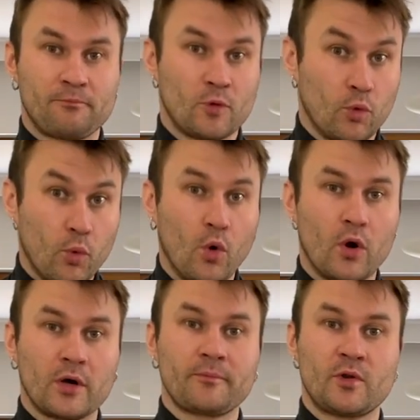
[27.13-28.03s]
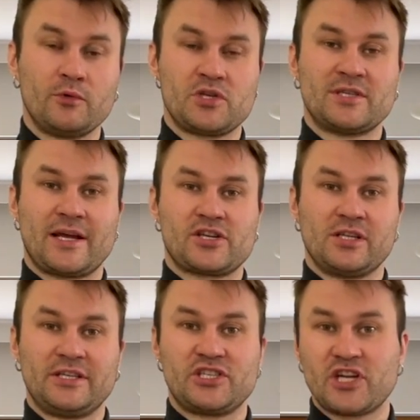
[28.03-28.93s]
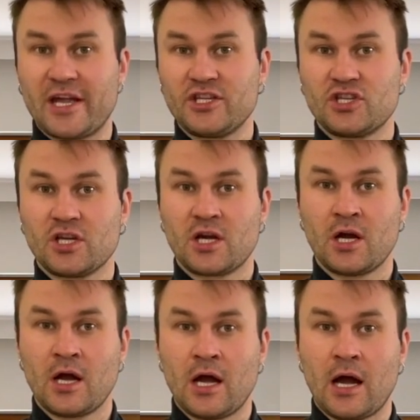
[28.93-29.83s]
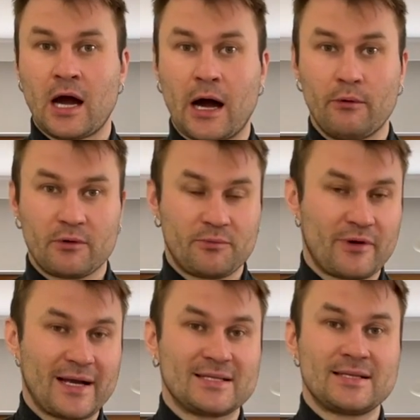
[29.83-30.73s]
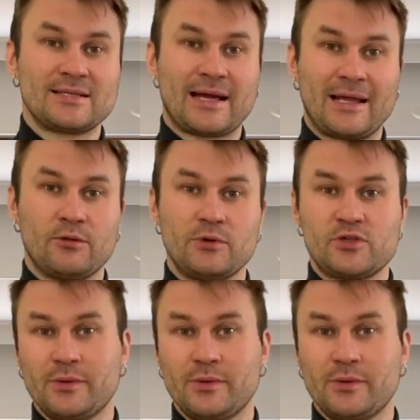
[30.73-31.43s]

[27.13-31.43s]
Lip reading: war, which is actually changing our presence and which